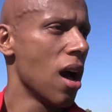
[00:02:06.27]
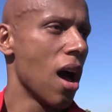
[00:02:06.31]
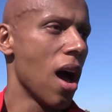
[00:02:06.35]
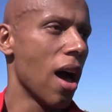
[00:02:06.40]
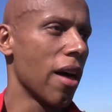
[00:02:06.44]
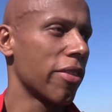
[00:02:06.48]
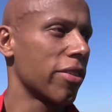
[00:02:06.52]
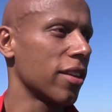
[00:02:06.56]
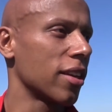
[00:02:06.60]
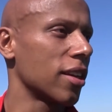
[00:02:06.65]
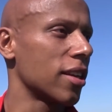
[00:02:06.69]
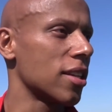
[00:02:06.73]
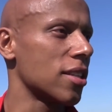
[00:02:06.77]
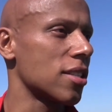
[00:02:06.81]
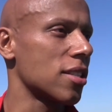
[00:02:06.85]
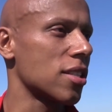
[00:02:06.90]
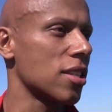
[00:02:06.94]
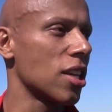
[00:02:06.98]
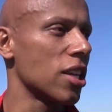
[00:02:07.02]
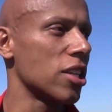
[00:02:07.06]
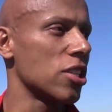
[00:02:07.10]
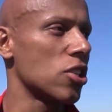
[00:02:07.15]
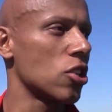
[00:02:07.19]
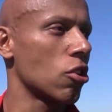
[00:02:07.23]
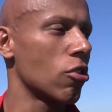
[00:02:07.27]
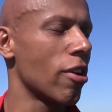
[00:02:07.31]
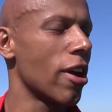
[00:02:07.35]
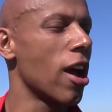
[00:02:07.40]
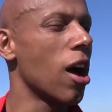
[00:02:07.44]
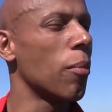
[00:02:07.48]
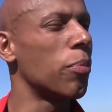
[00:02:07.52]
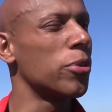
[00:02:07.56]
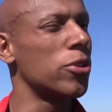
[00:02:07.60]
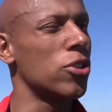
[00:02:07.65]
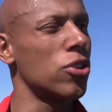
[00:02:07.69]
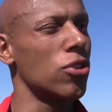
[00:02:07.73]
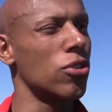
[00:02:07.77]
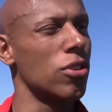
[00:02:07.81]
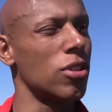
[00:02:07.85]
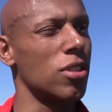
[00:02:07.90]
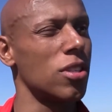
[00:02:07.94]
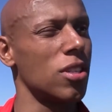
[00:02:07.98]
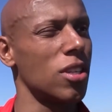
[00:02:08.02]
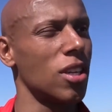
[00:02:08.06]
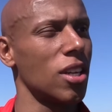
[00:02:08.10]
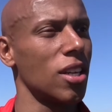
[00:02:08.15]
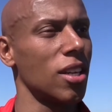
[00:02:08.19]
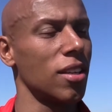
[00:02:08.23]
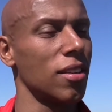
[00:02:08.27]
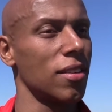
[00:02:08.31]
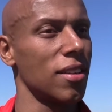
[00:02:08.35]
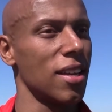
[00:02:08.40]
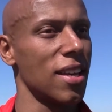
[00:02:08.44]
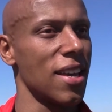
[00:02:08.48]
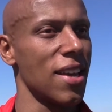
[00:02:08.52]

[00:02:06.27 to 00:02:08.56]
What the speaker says: I think it's a great opportunity